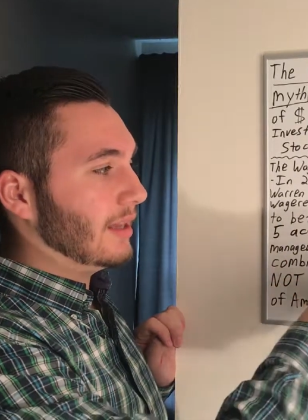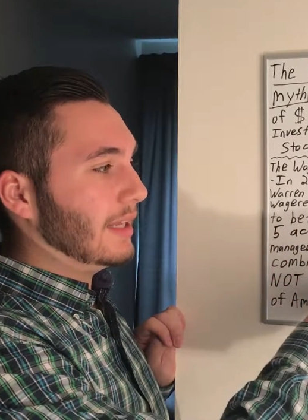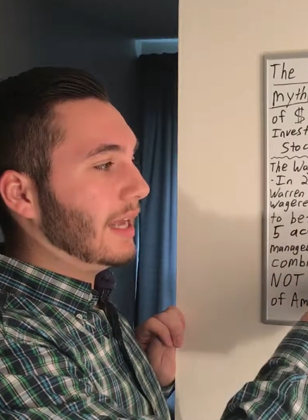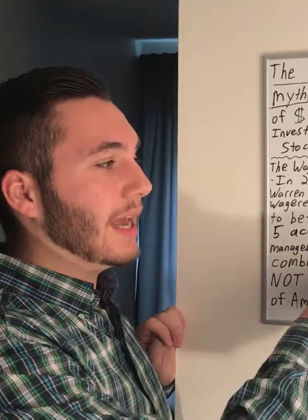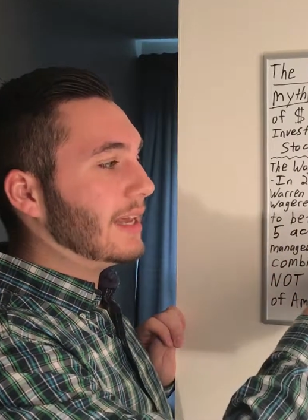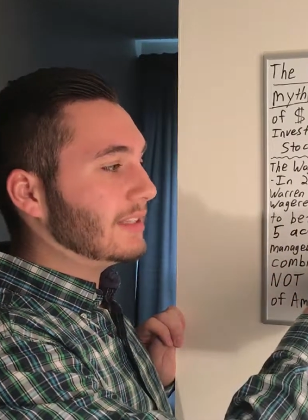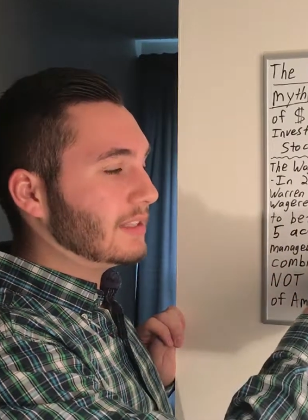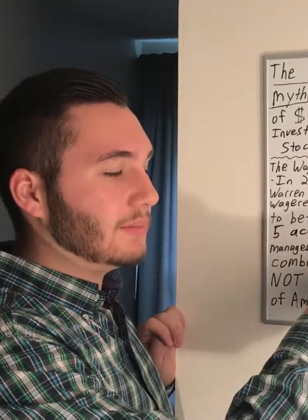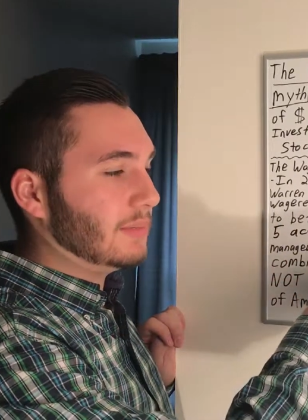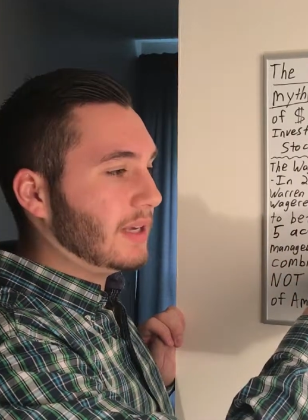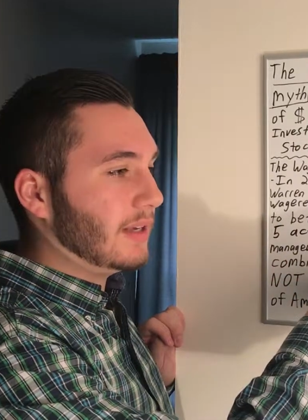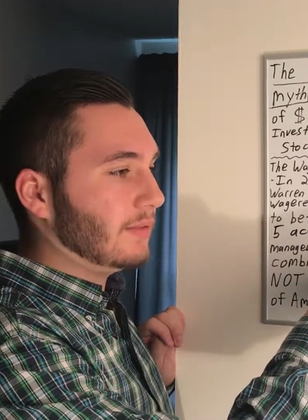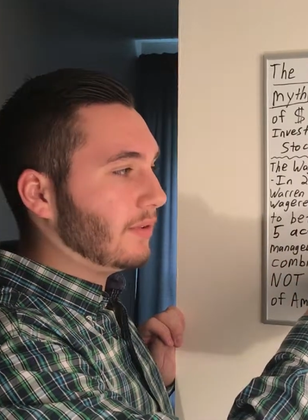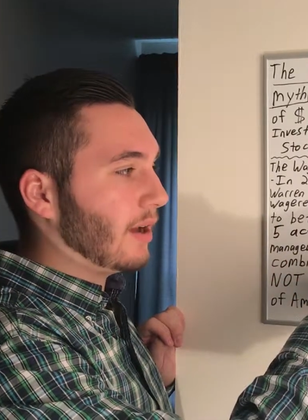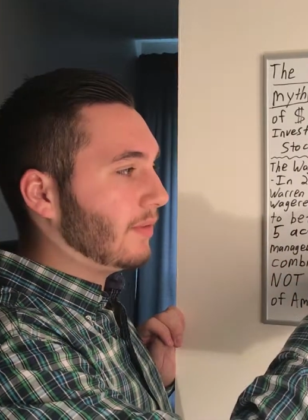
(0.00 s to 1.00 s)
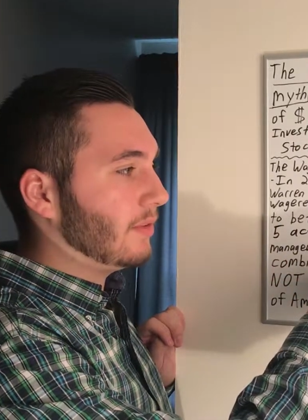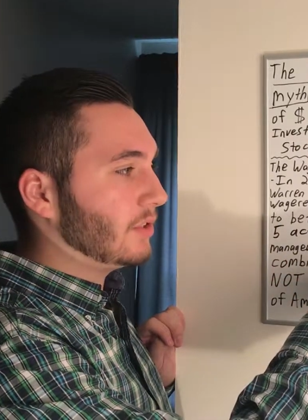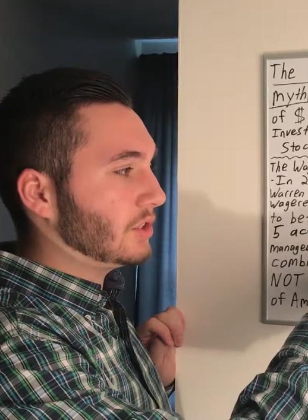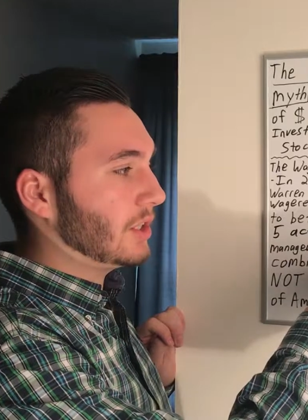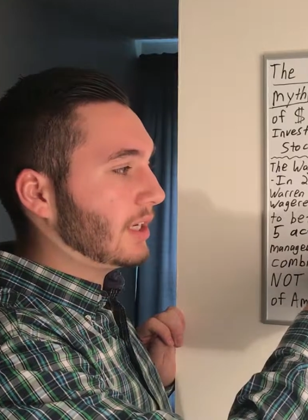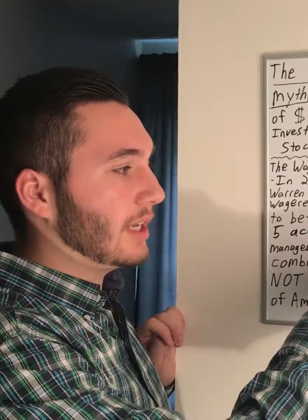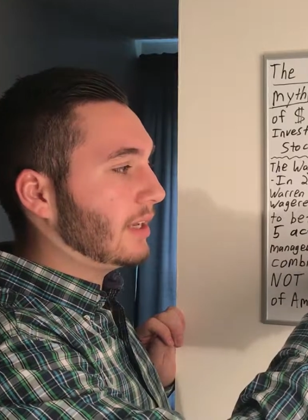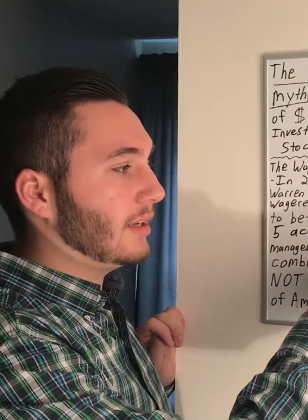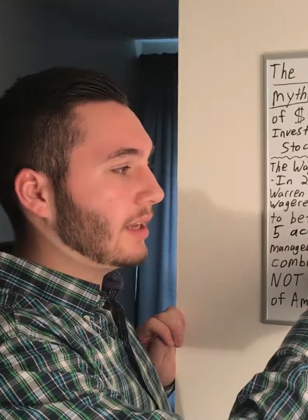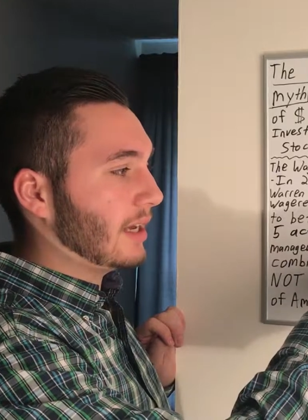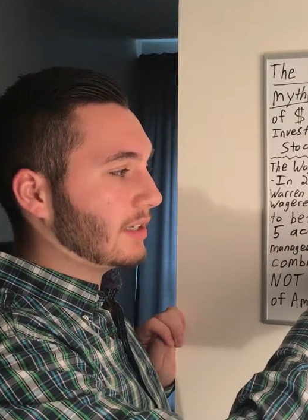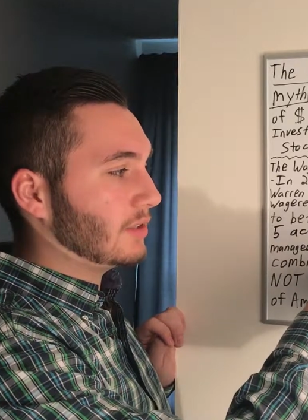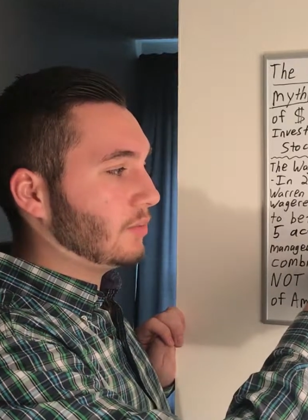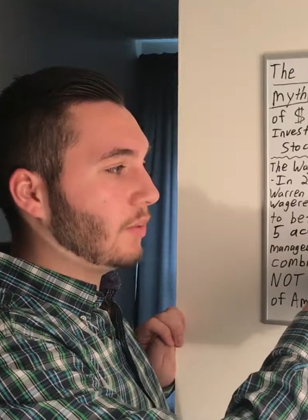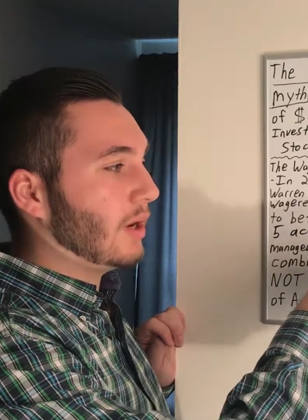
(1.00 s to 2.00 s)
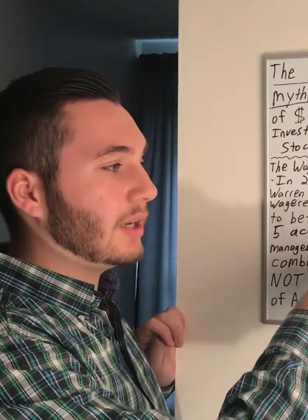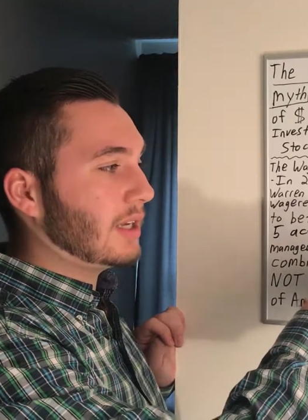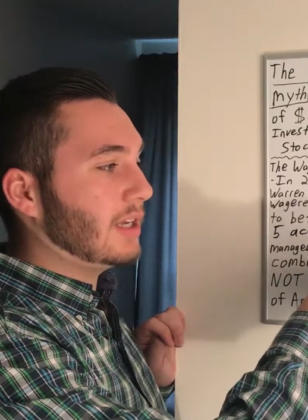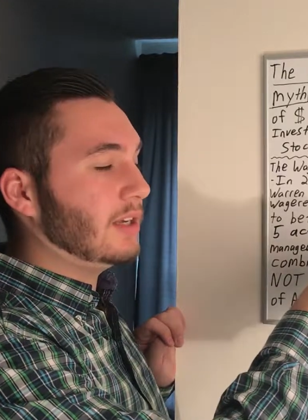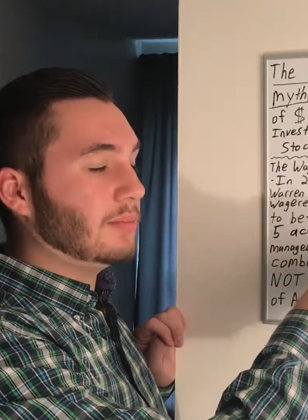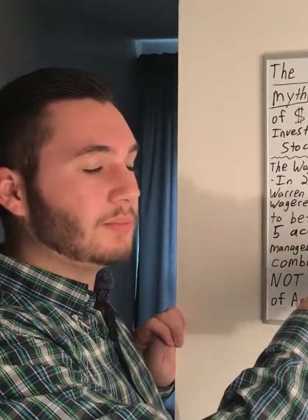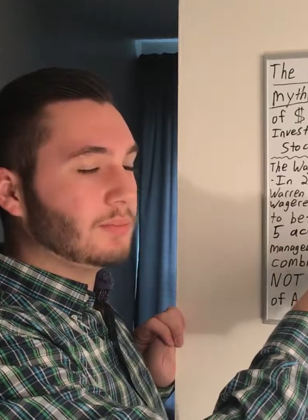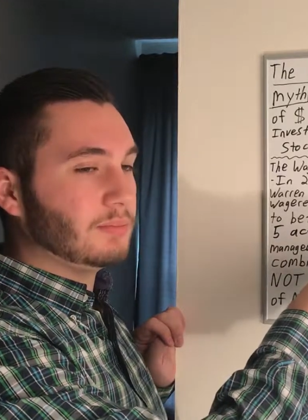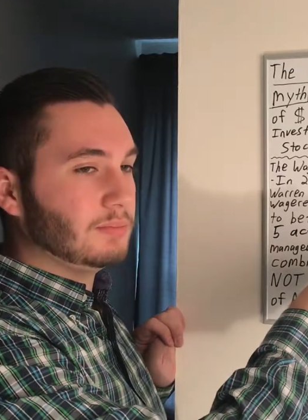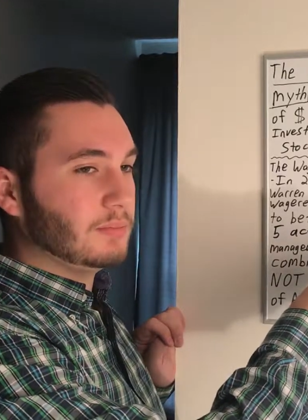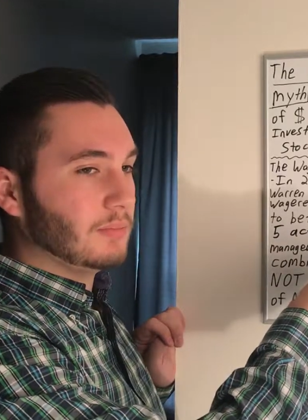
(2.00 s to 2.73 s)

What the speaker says: The S&P 500 indexed, what he